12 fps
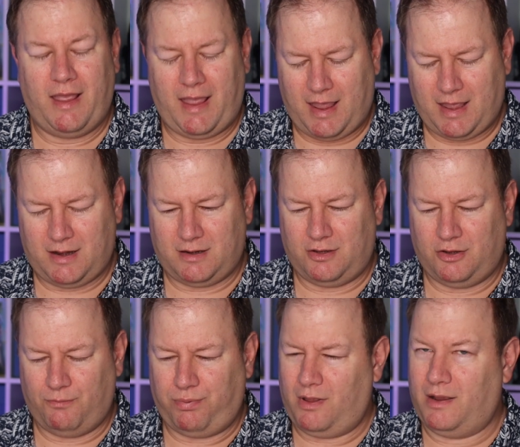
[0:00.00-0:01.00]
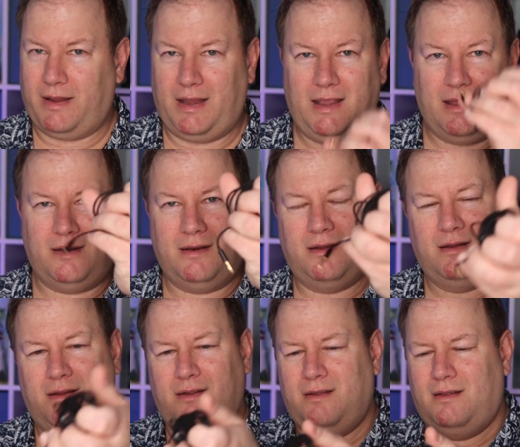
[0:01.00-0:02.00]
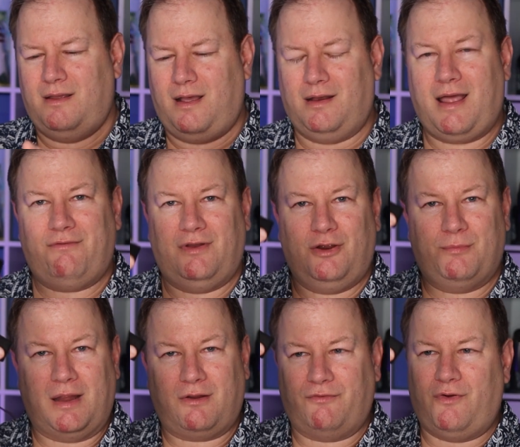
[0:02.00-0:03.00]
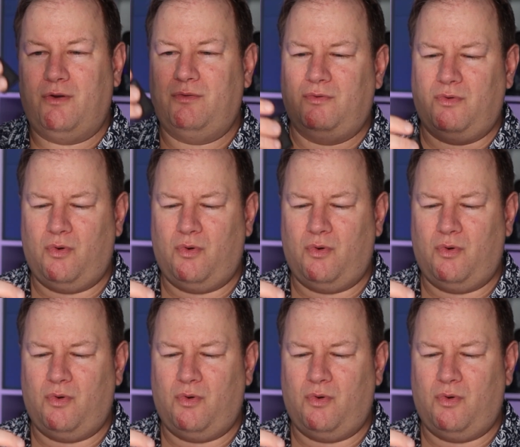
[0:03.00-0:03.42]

and you plug in a lavalier microphone,